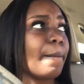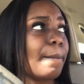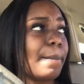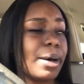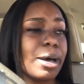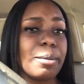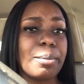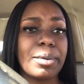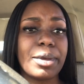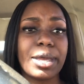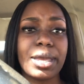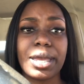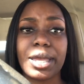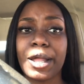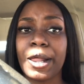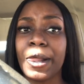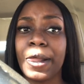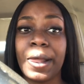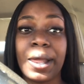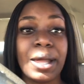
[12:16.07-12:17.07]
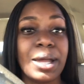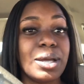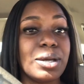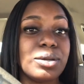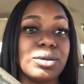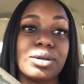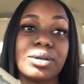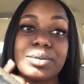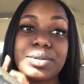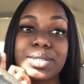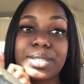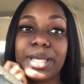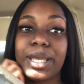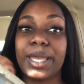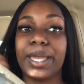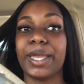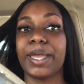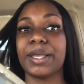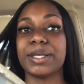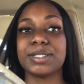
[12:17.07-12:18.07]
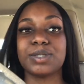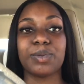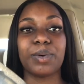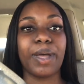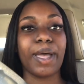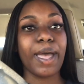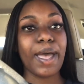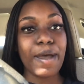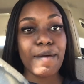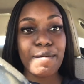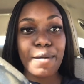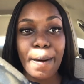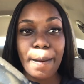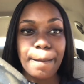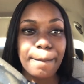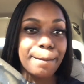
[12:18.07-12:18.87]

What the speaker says: bump it, you know what I'm saying, so whatever.